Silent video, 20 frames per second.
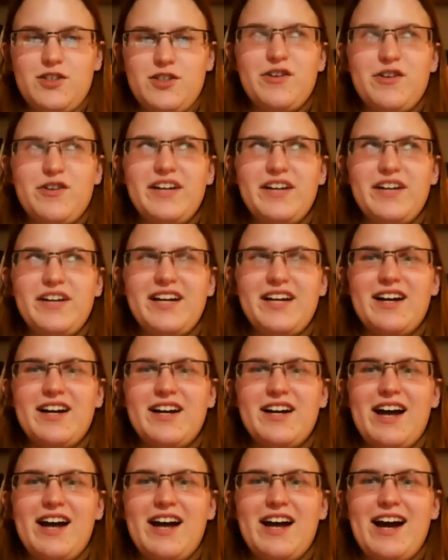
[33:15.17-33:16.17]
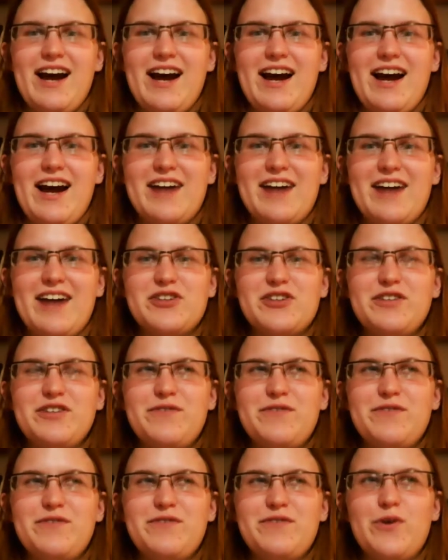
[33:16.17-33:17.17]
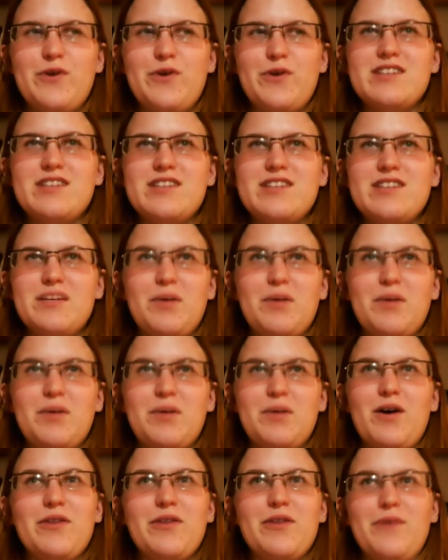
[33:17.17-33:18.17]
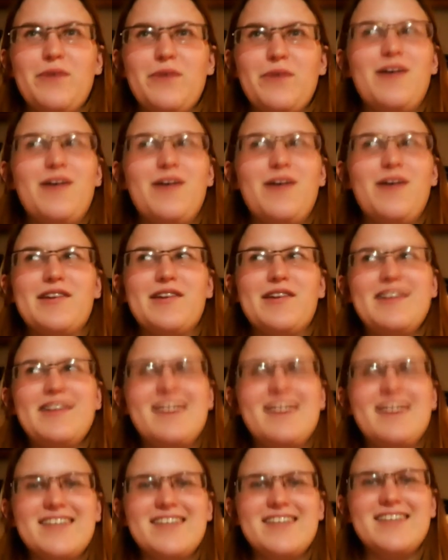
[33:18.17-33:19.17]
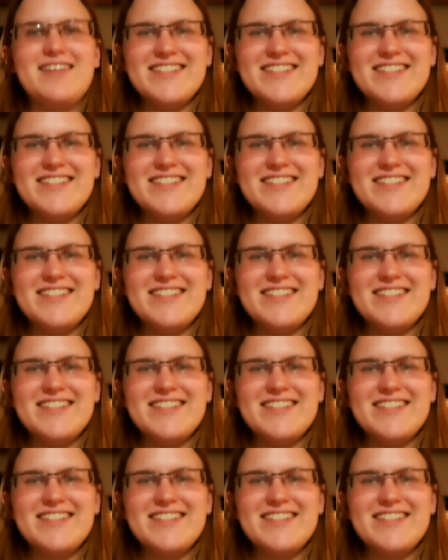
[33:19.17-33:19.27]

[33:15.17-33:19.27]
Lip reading: like actually focusing but on the wrong things.